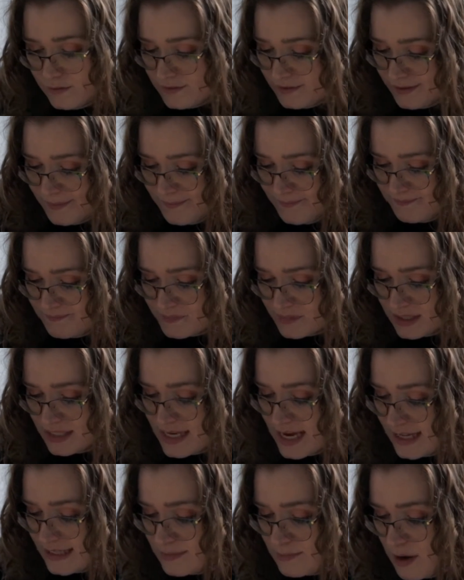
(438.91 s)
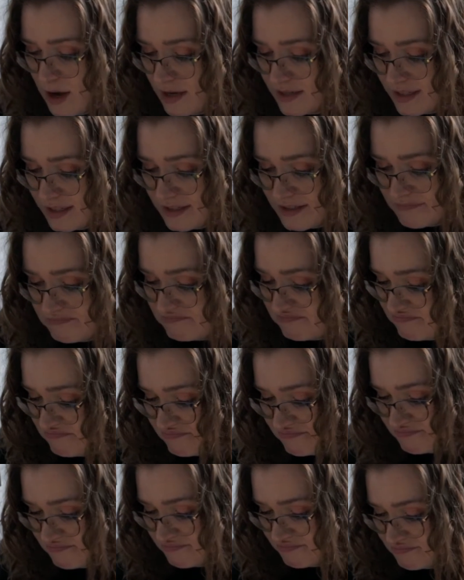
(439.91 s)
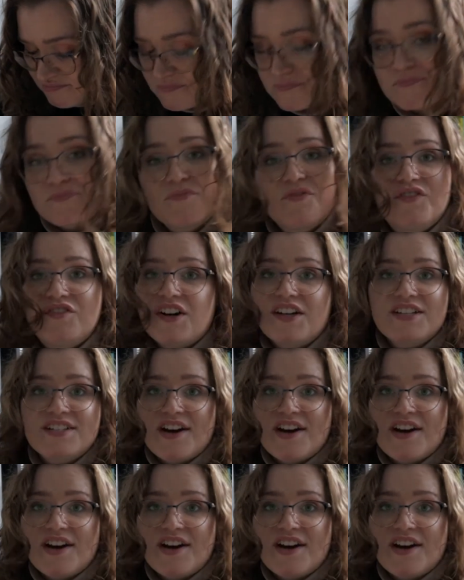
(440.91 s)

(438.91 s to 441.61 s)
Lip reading: of them gets murdered. Fun